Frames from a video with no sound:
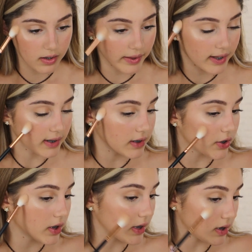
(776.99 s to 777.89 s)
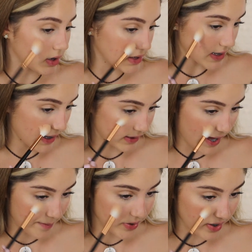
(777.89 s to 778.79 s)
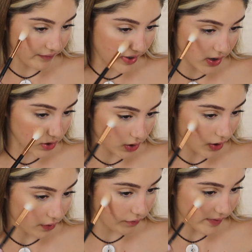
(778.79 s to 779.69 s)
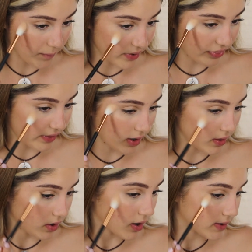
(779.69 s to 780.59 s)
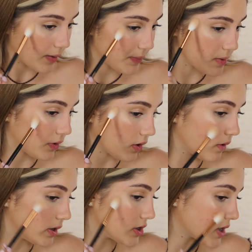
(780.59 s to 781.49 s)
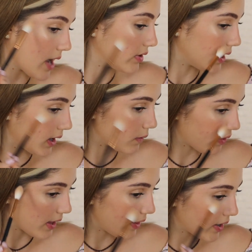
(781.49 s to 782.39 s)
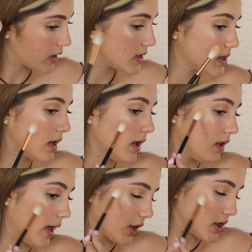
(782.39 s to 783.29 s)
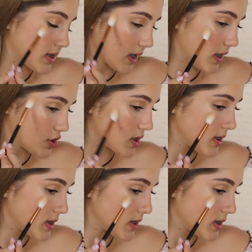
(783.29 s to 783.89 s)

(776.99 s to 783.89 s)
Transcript: Like it literally looks like that perfect glow from within look that people are always striving to get with highlighters. Like your skin is